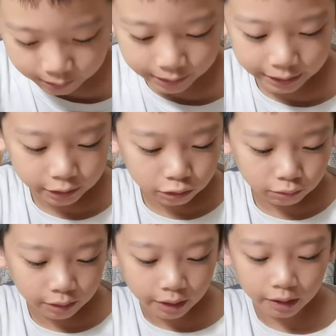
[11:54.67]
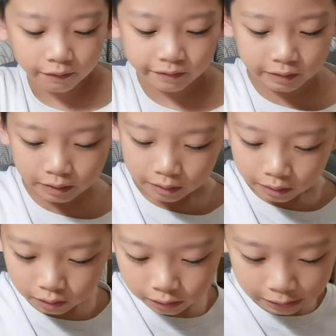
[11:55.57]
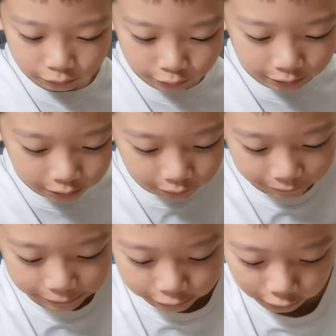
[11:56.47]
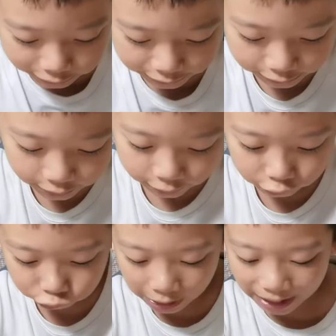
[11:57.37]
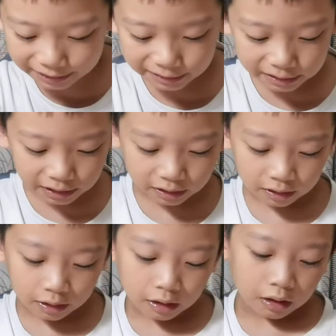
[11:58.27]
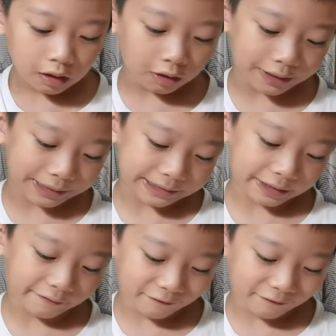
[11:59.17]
And he tore it off and tossed it in the trash. Okay, Sticky